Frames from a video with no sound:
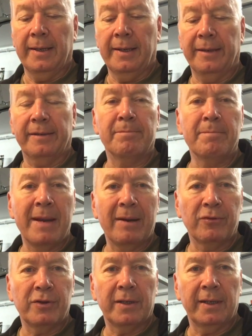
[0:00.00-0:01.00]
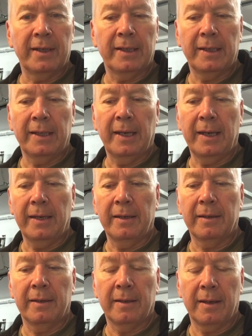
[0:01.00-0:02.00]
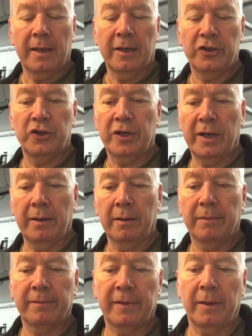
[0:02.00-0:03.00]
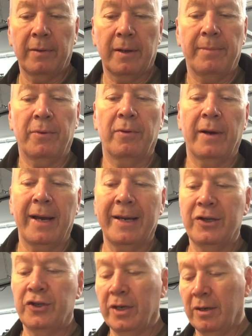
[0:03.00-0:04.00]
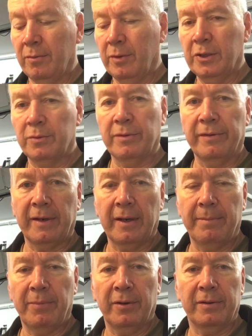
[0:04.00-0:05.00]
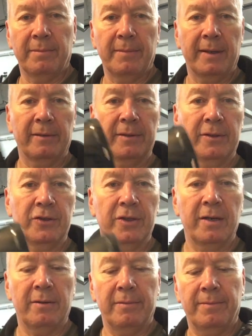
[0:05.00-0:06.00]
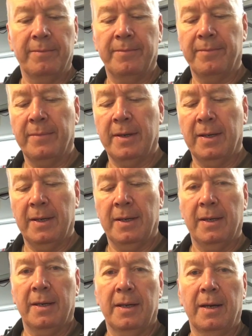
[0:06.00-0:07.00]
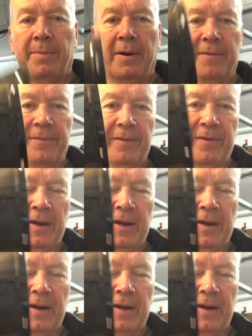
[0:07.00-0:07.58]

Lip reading: it's mounting it in a shell. So I bought a shell which was a bottom mounted shell. Apart from